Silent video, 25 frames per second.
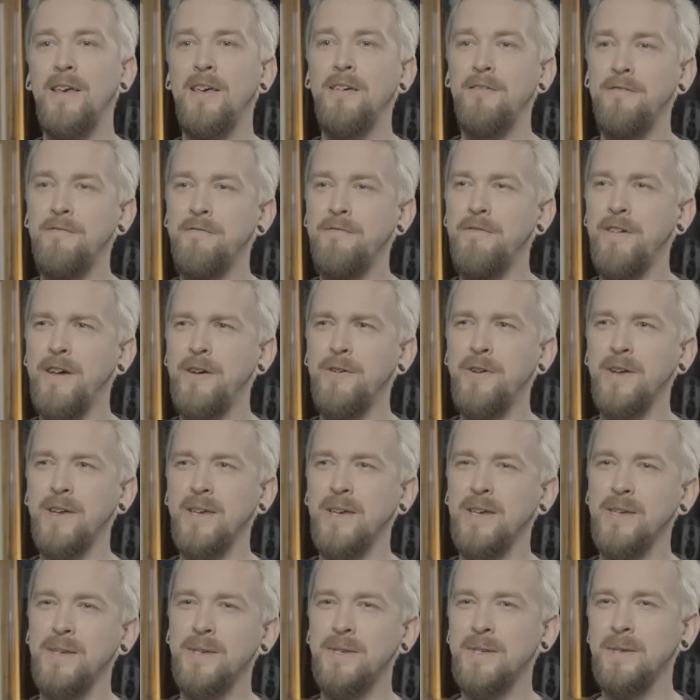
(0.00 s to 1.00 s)
very
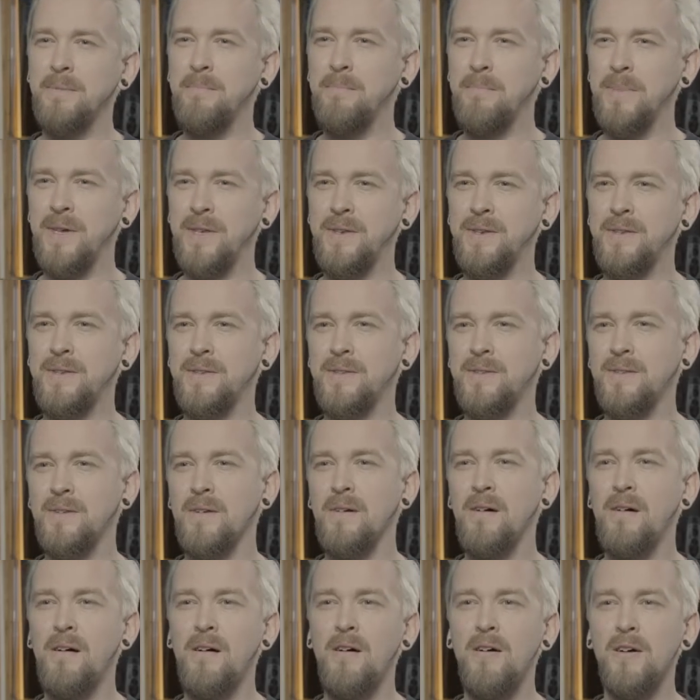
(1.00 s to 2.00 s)
intimate
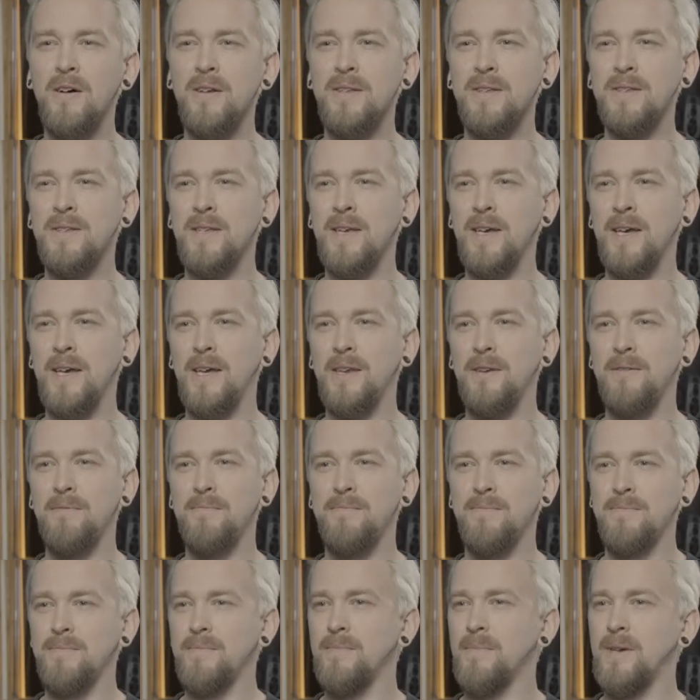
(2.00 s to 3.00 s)
songs,
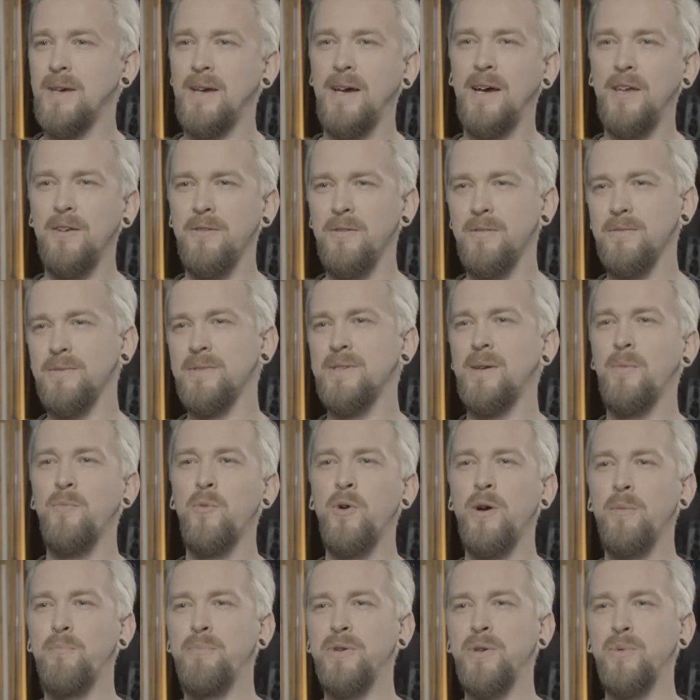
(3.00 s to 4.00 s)
and I don't know,
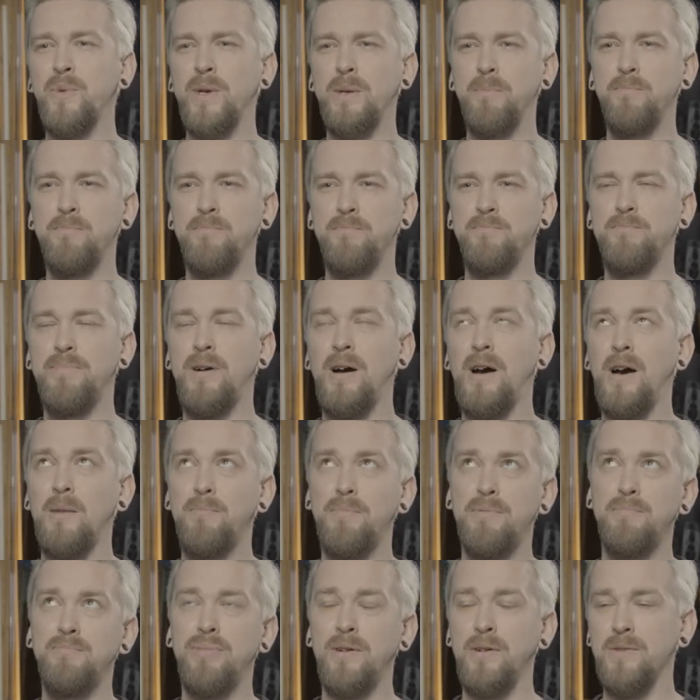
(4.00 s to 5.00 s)
somewhere between
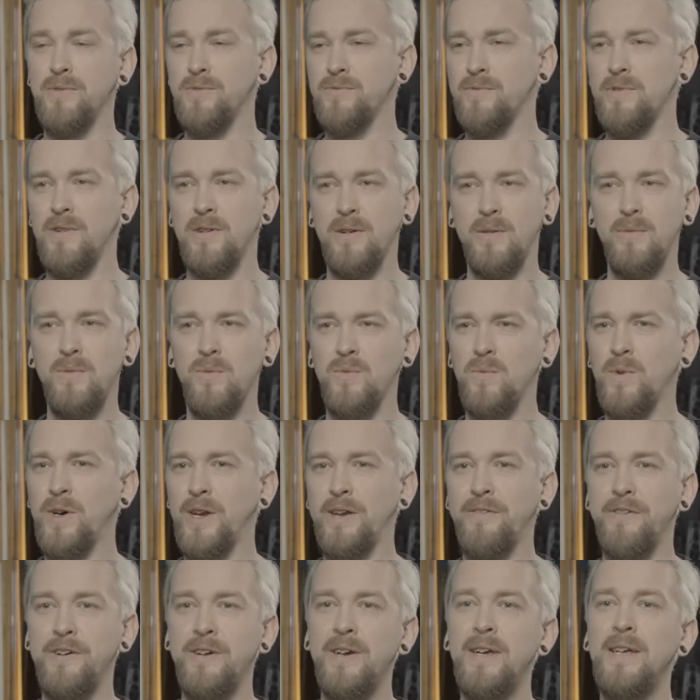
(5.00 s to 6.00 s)
pop, post-rock,
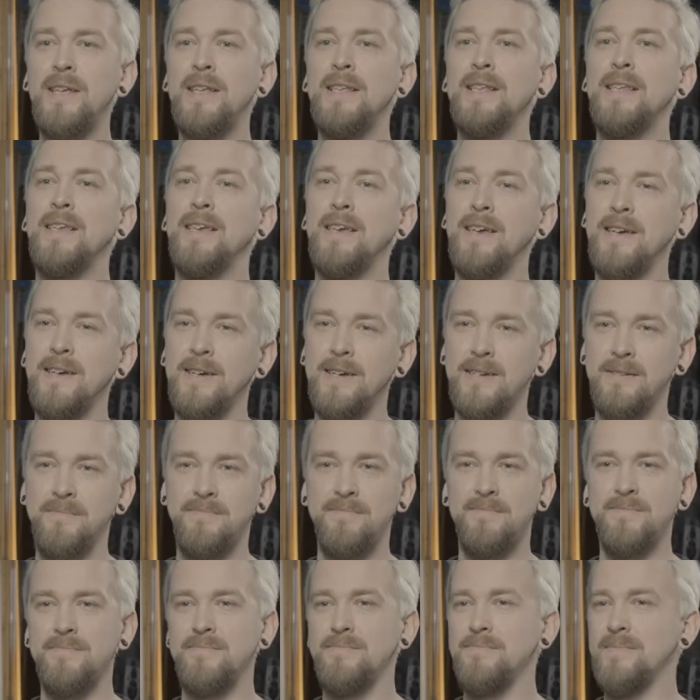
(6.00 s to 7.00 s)
whatever.
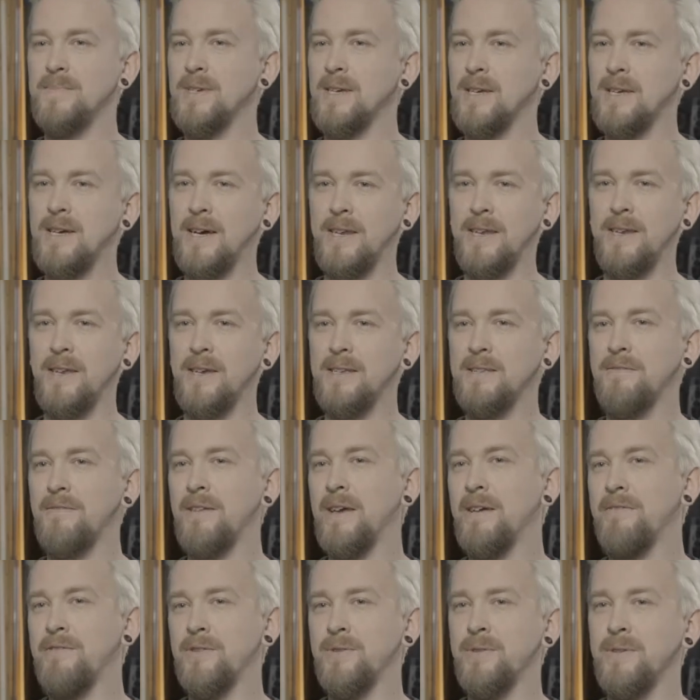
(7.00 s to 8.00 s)
Got a nice
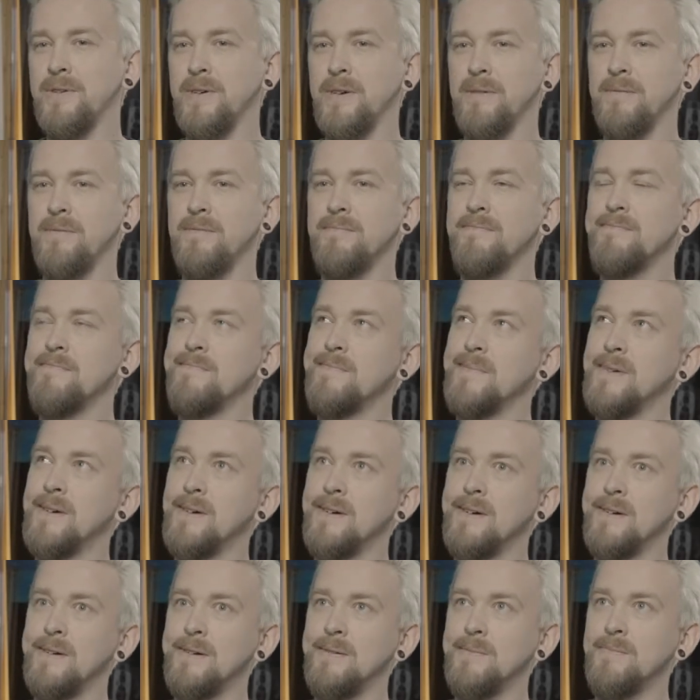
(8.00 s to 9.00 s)
flavor to it.
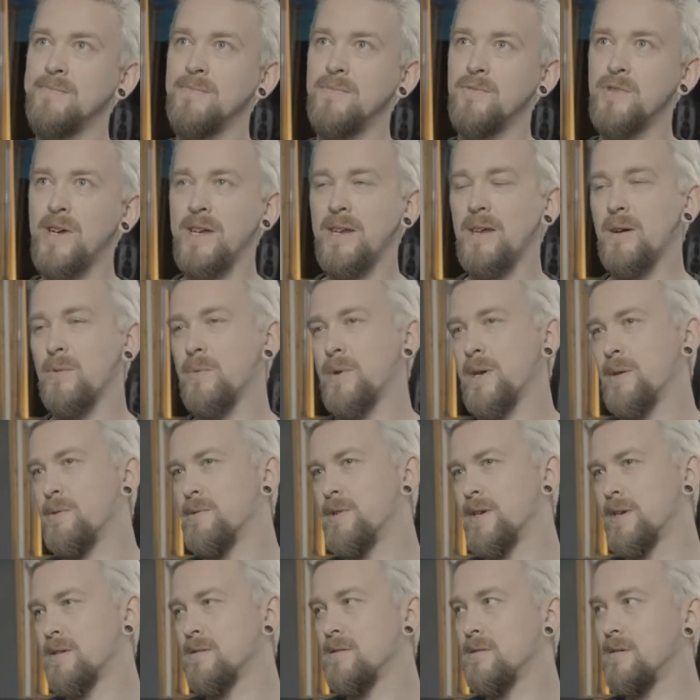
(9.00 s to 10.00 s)
Right now we are
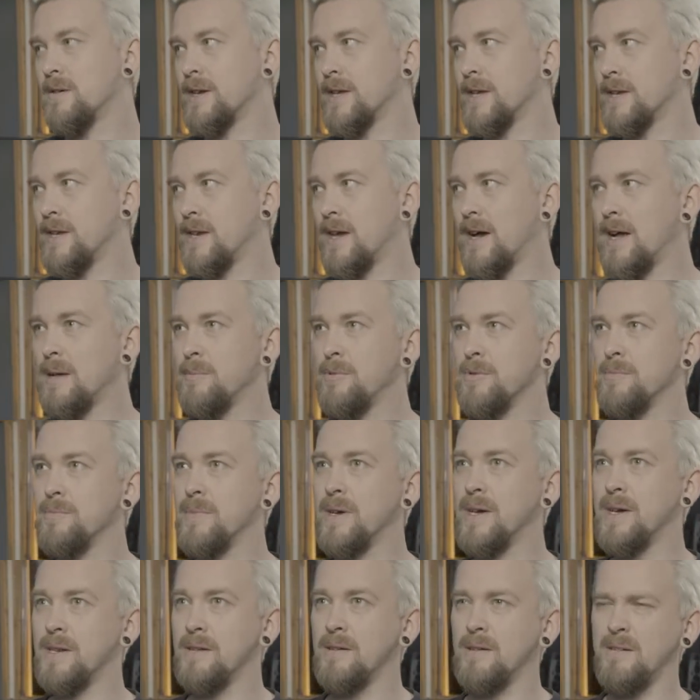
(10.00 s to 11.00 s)
recording an album,
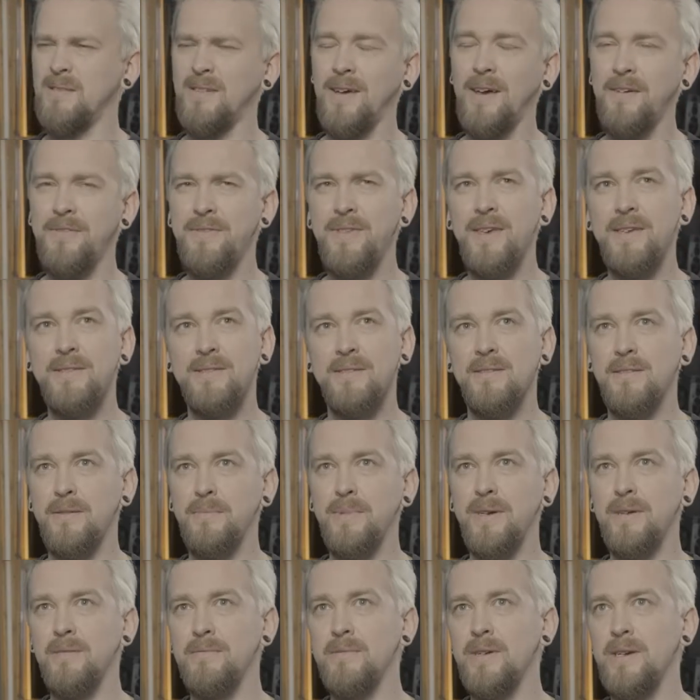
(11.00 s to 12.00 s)
and I think it's going to
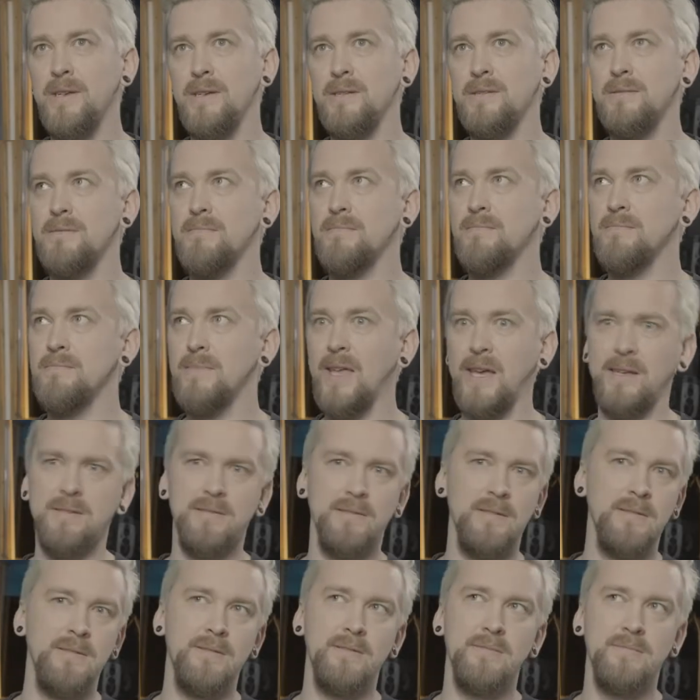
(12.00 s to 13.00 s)
be released
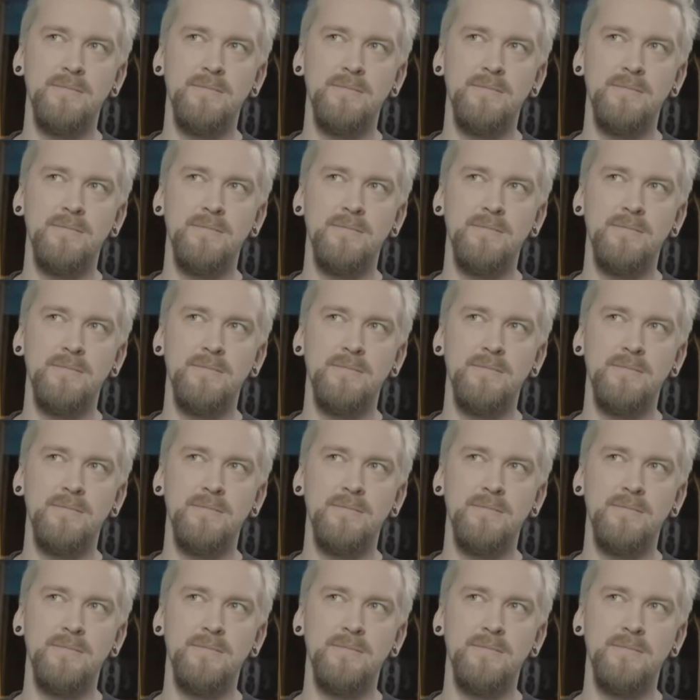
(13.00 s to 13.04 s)
next year.